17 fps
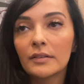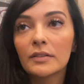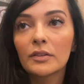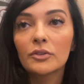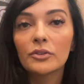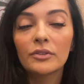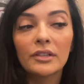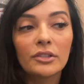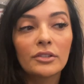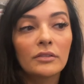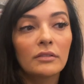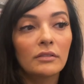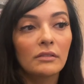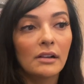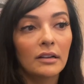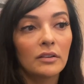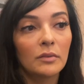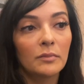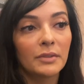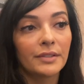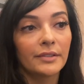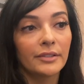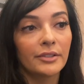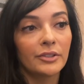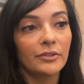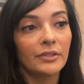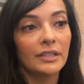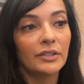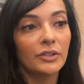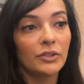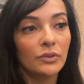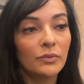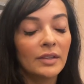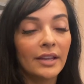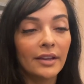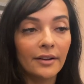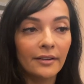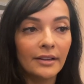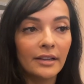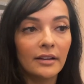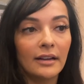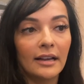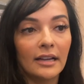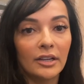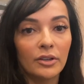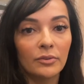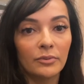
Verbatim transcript: So traditional mm-hmm. glaucoma surgeries do carry a higher